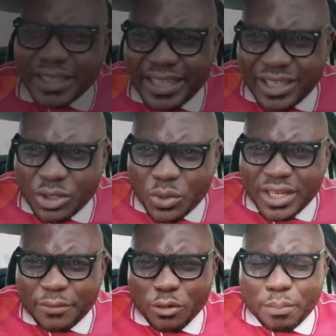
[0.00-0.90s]
Yeah, hello,
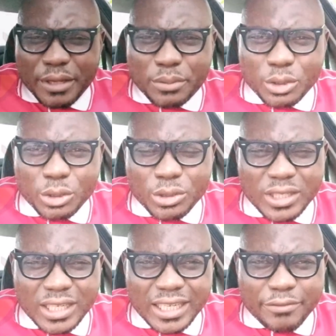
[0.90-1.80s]
wonderful
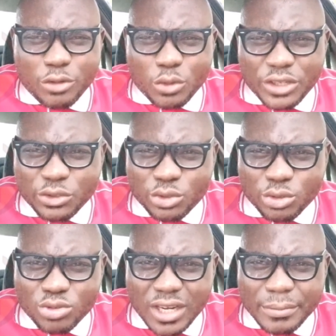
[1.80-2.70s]
people, viewers and
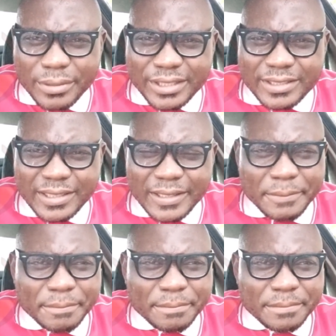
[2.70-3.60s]
subscribers.
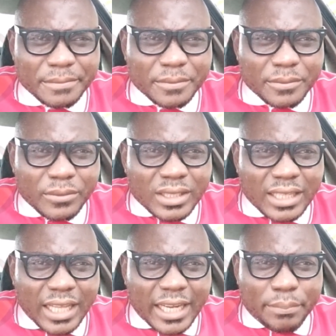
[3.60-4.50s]

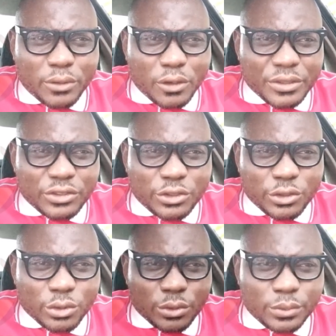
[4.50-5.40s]
Like I
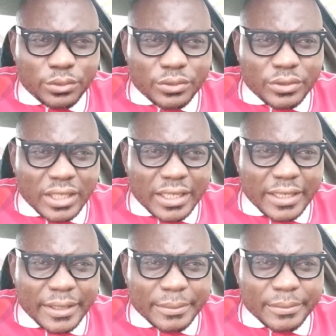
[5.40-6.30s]
promised you
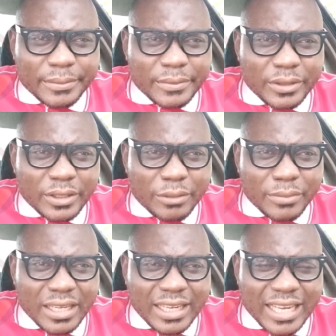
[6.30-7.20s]
on
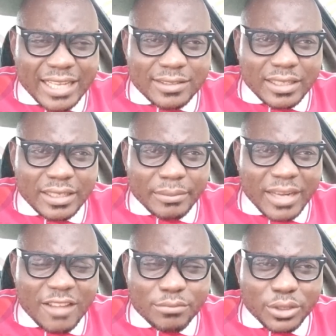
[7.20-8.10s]
my last
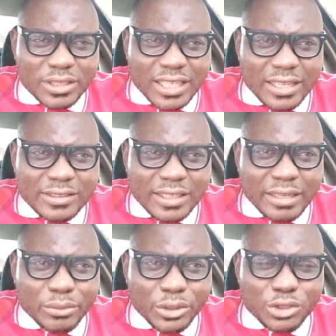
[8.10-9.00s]
live broadcast
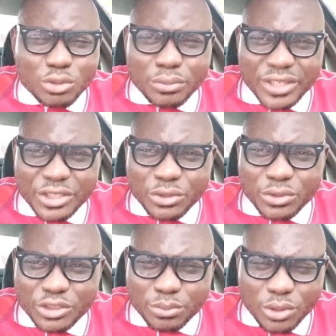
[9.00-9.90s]
that I'm going to bring
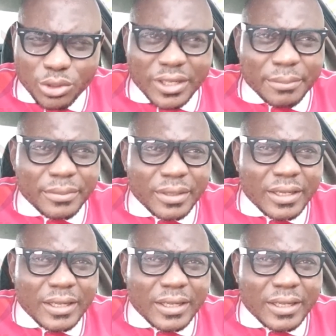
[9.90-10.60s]
you this program.